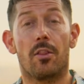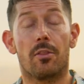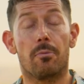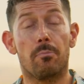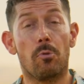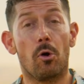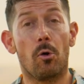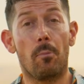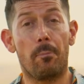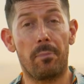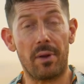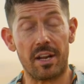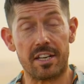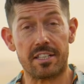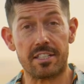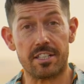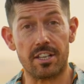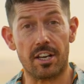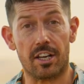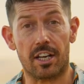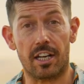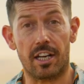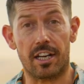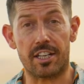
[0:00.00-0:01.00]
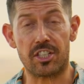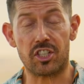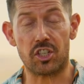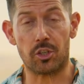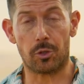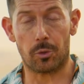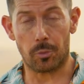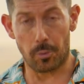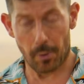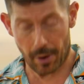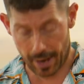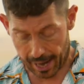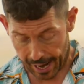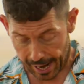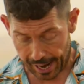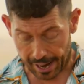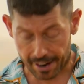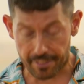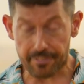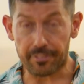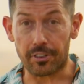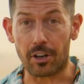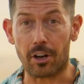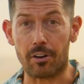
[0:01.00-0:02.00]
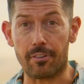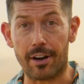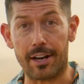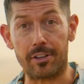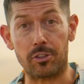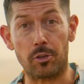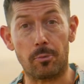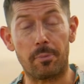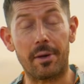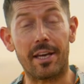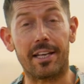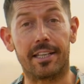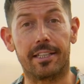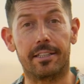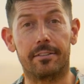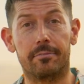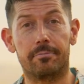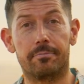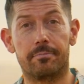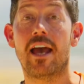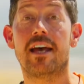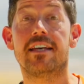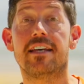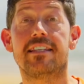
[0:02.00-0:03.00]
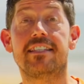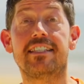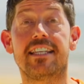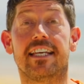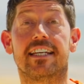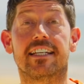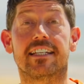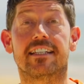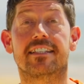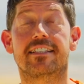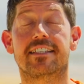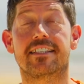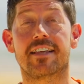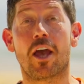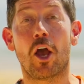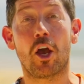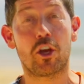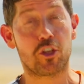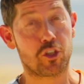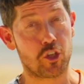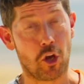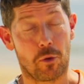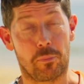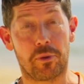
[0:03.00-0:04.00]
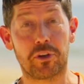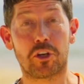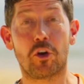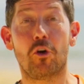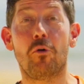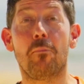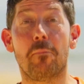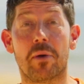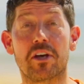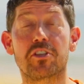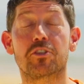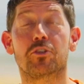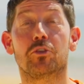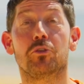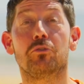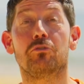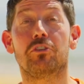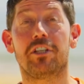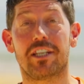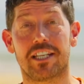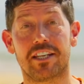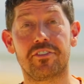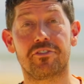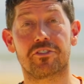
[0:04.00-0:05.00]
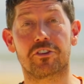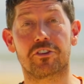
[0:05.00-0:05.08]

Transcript: the more blood circulation you will have around your belly. Six, topical muscle relief